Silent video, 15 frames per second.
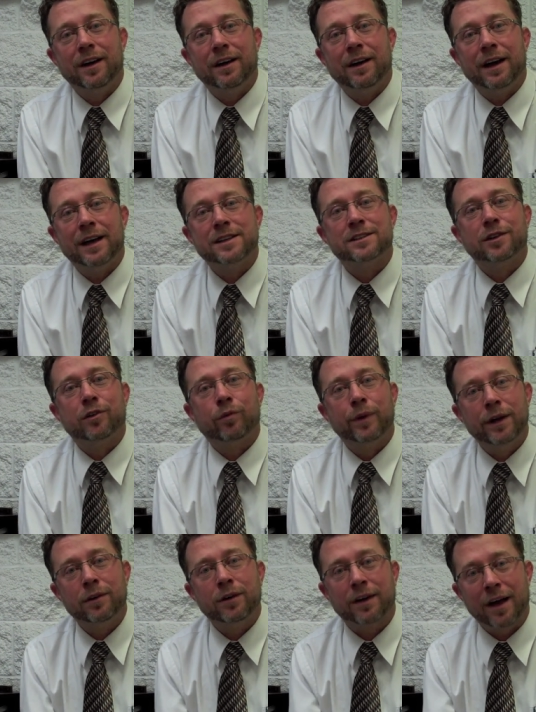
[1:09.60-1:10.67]
has
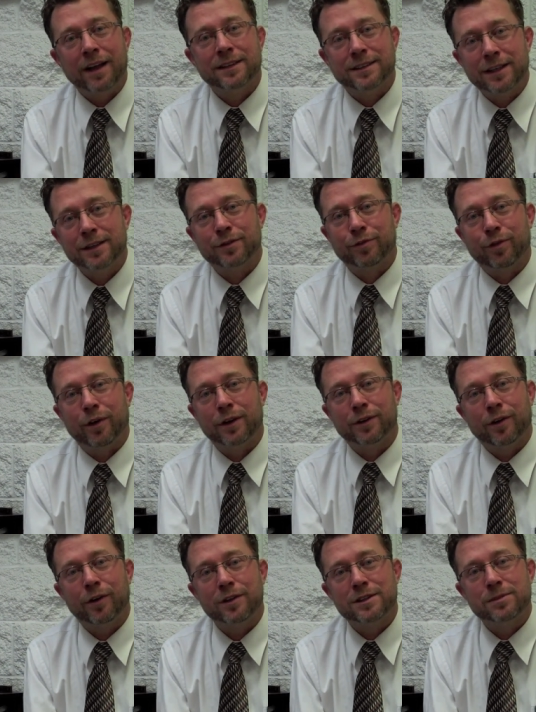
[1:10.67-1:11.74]
real content for
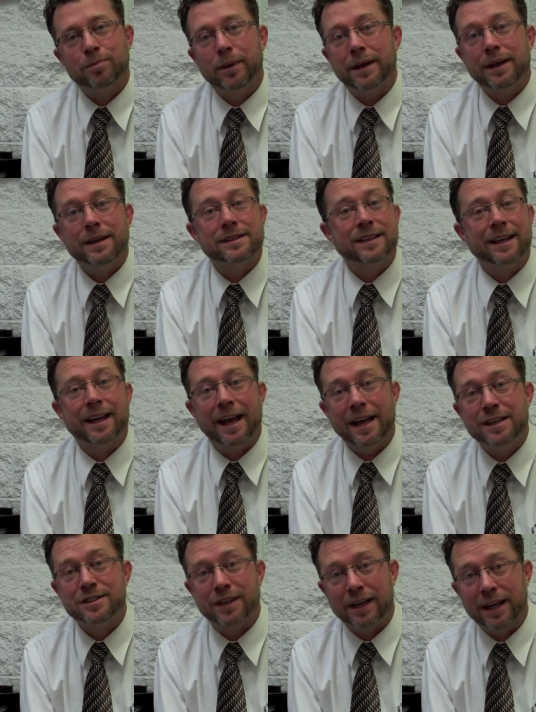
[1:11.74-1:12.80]
adults, but is
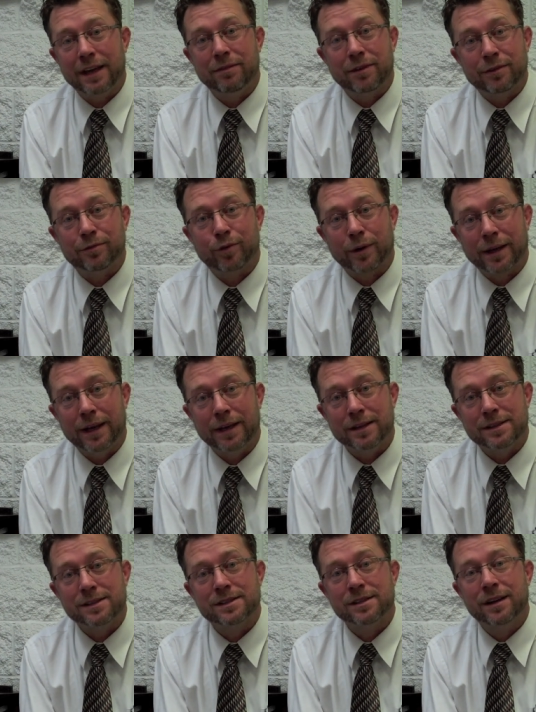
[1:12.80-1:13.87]
engaging even for
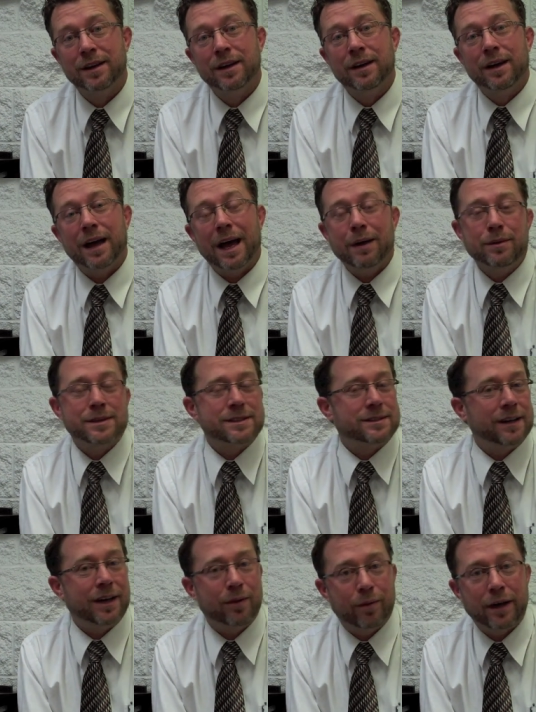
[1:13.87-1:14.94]
kids. I would
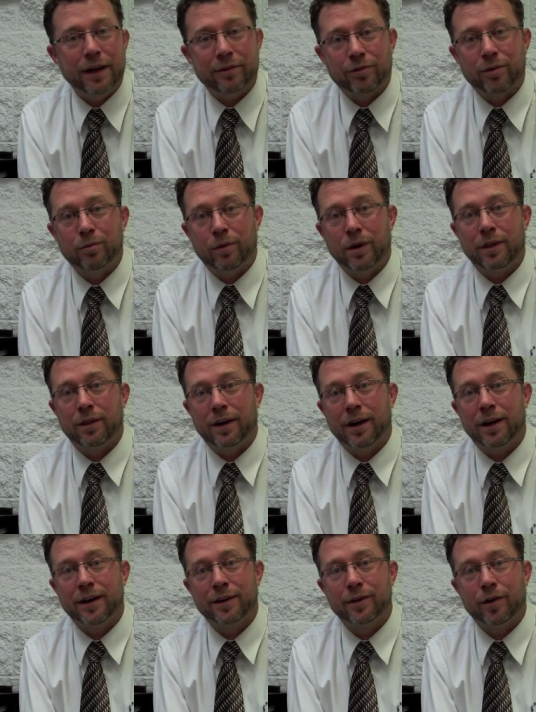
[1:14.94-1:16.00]
stay away from one of the
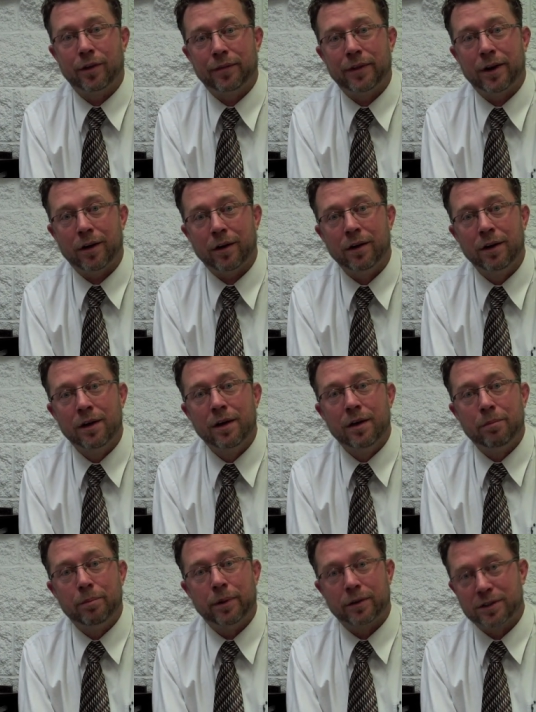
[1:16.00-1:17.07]
Haggadot that are
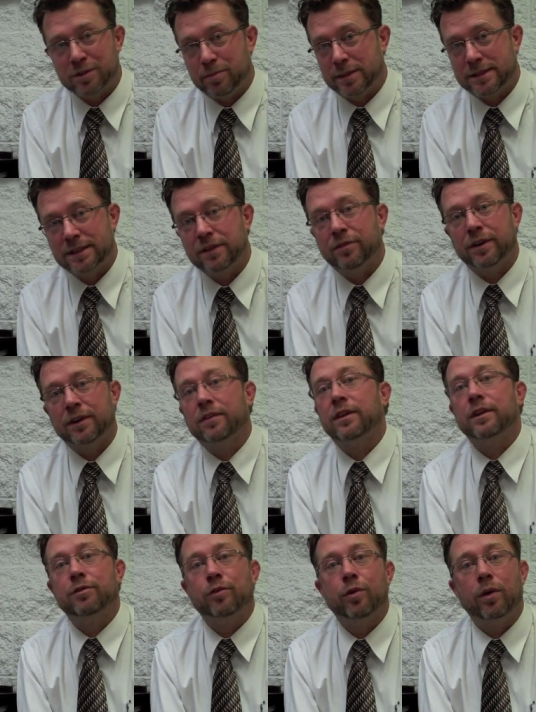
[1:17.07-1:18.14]
built specifically
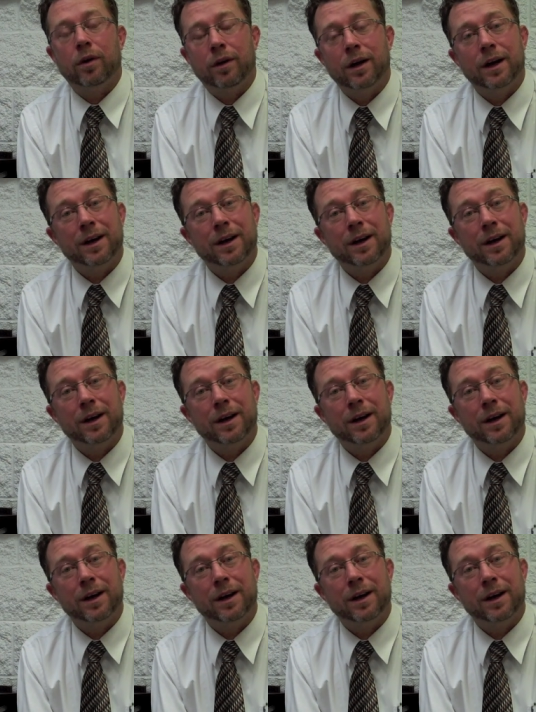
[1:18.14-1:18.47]
for,